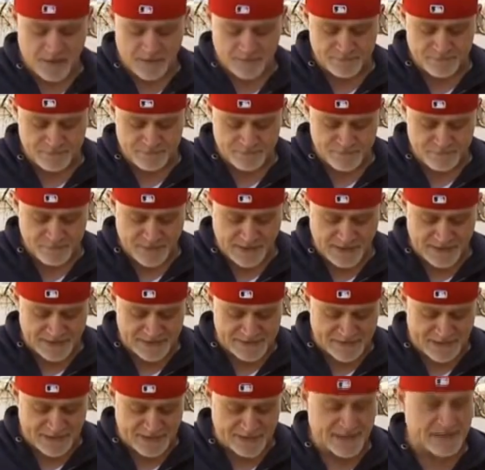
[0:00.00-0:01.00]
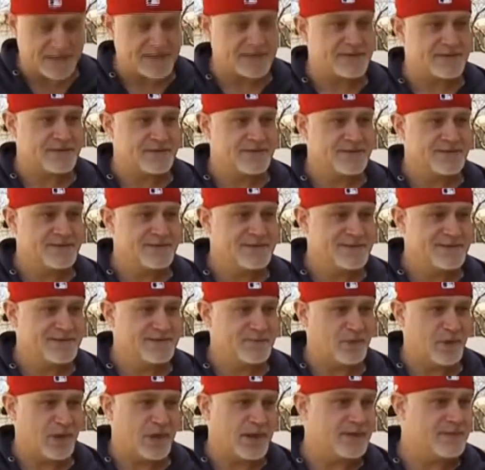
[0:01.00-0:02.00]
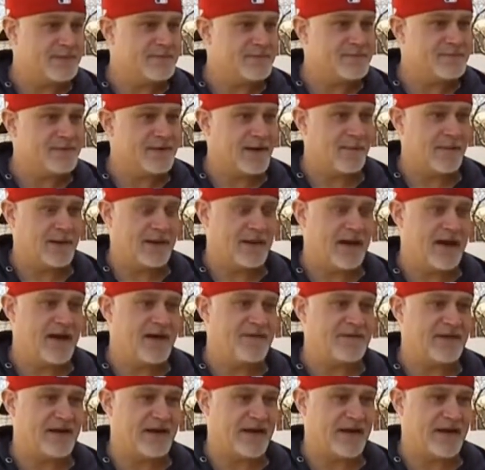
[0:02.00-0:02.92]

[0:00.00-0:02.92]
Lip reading: Yep, and it's not nice. But I'm alive